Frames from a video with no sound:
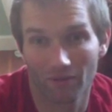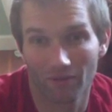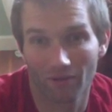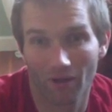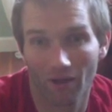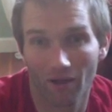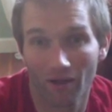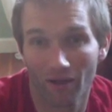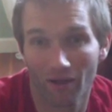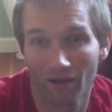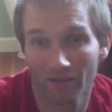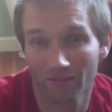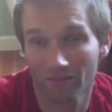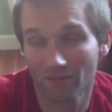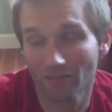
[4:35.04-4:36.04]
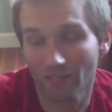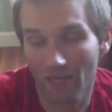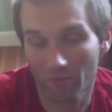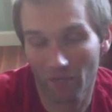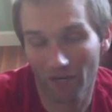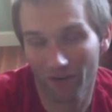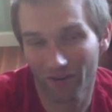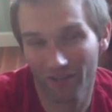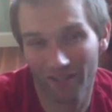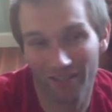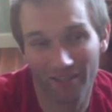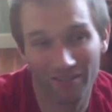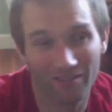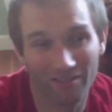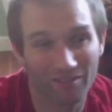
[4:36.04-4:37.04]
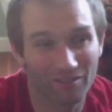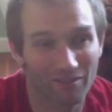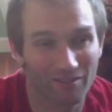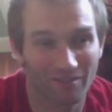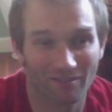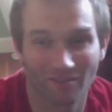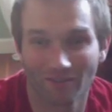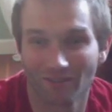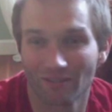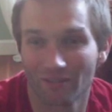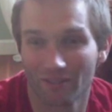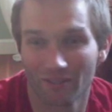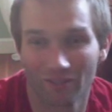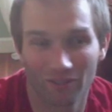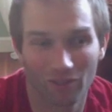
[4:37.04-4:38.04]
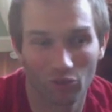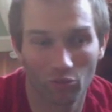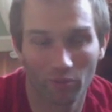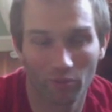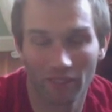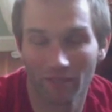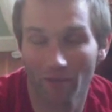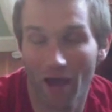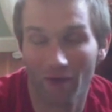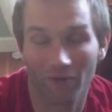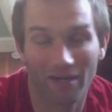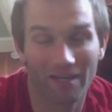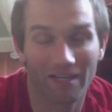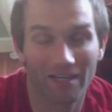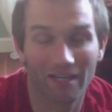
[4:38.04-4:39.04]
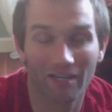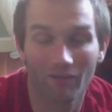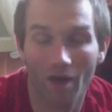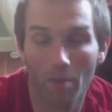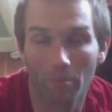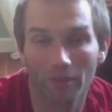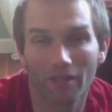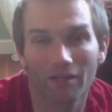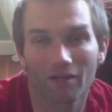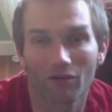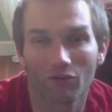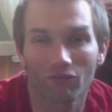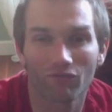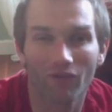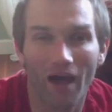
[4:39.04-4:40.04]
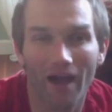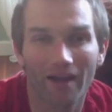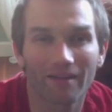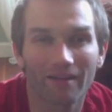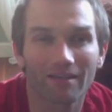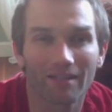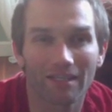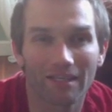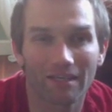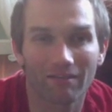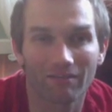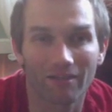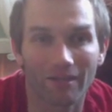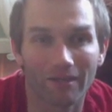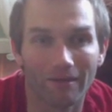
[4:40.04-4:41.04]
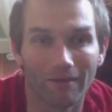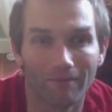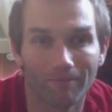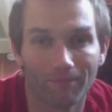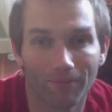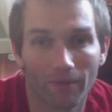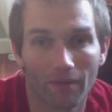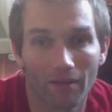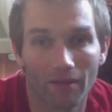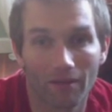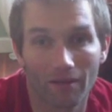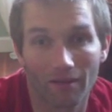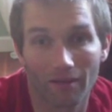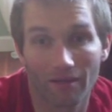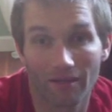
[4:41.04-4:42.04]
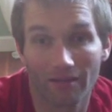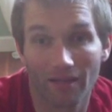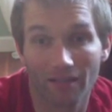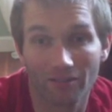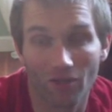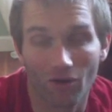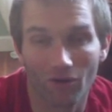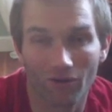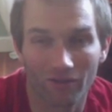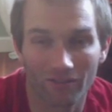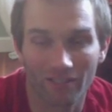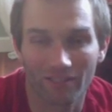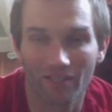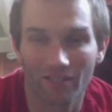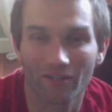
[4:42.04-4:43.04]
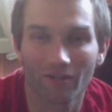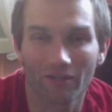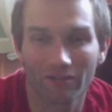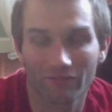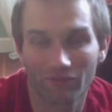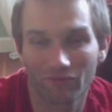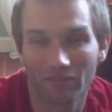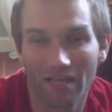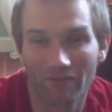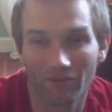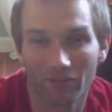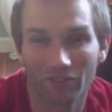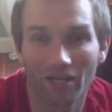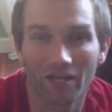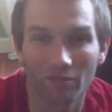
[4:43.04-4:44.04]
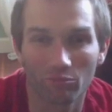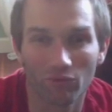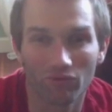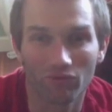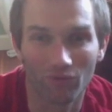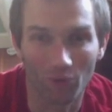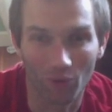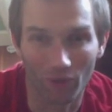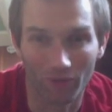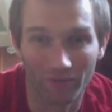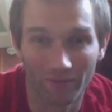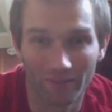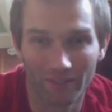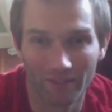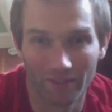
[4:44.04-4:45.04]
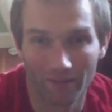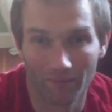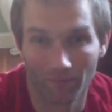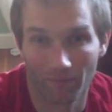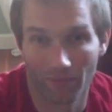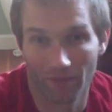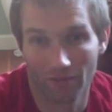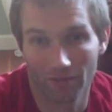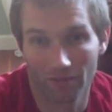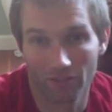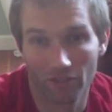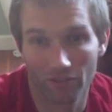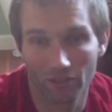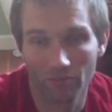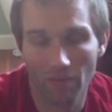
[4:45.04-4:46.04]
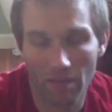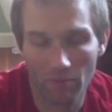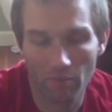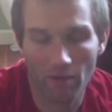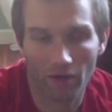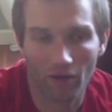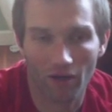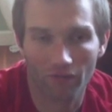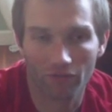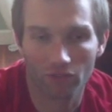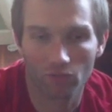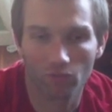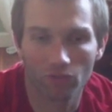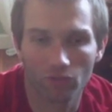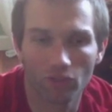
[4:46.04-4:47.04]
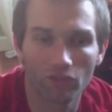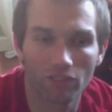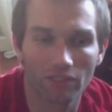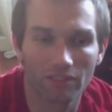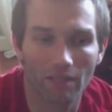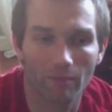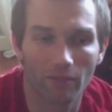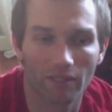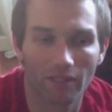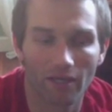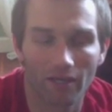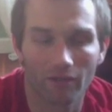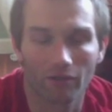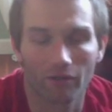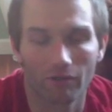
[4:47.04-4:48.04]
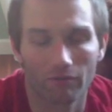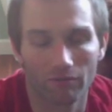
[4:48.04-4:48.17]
on some areas, you'll be about ready to give up, and then it'll finally give in. And that's a hard thing to learn if you've never done it before. So you may be better off just using some of the other